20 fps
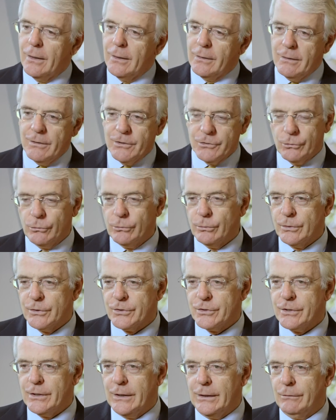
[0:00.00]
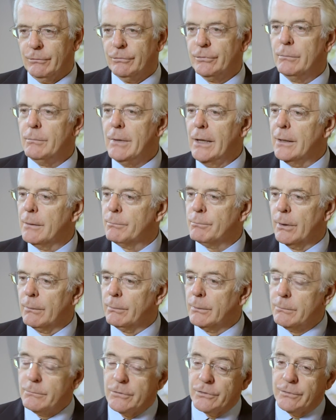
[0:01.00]
There's always the familiar
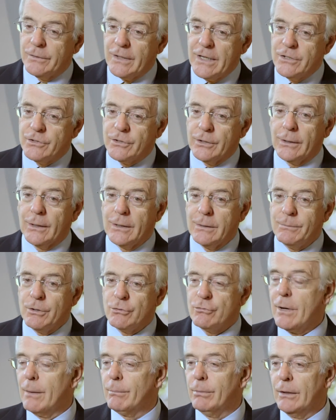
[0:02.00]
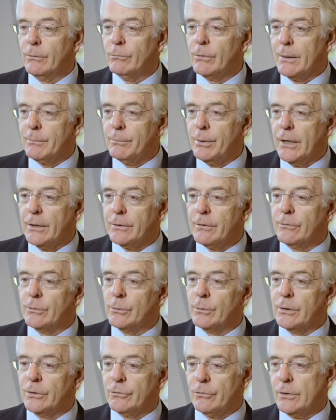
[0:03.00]
problems of, is there going to be trouble in one part of the
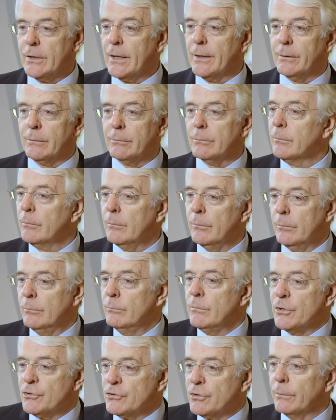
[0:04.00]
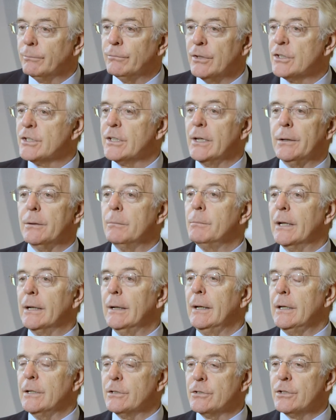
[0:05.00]
world or another, most obviously the
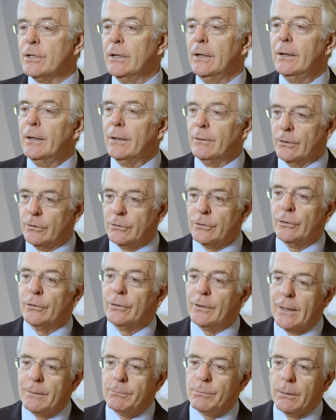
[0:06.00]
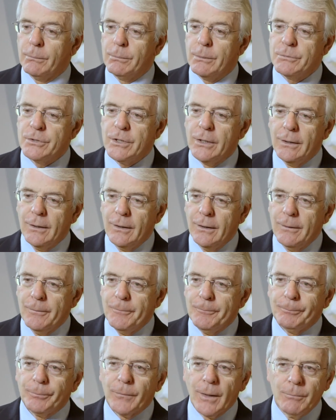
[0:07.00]
Middle East, that could create problems.
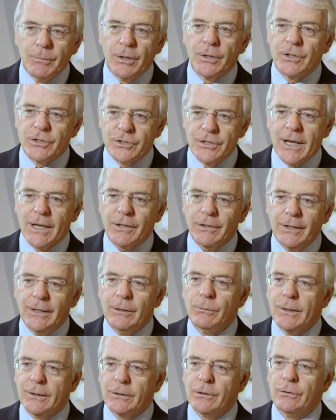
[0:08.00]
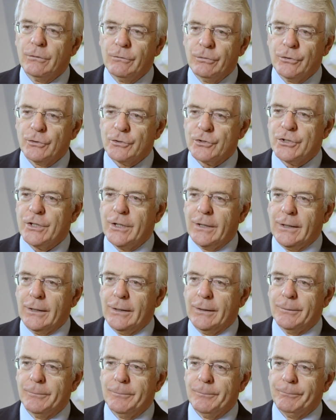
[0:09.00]
But there's nothing one can
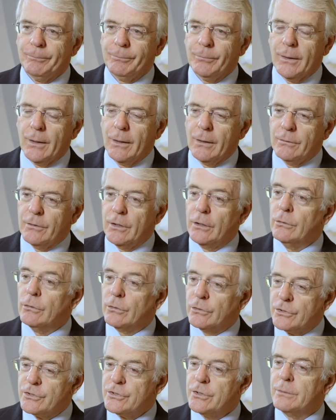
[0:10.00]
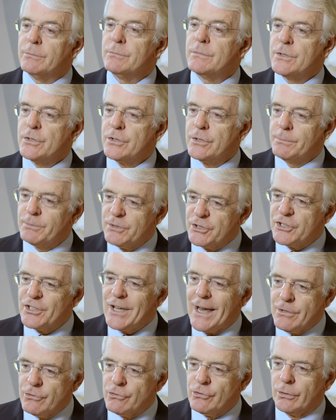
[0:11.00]
foresee that looks
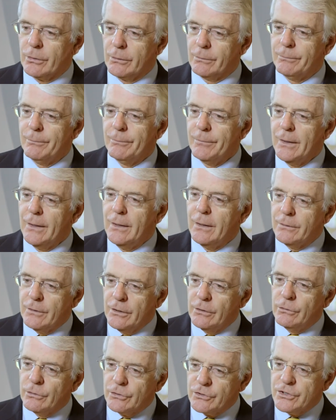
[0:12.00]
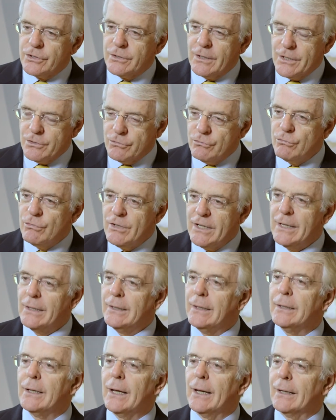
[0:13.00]
substantial, that looks as though it's
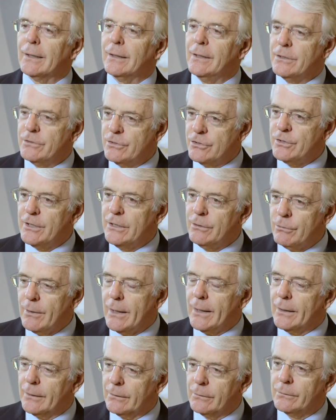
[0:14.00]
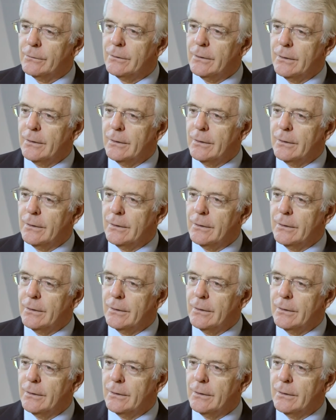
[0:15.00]
really likely to derail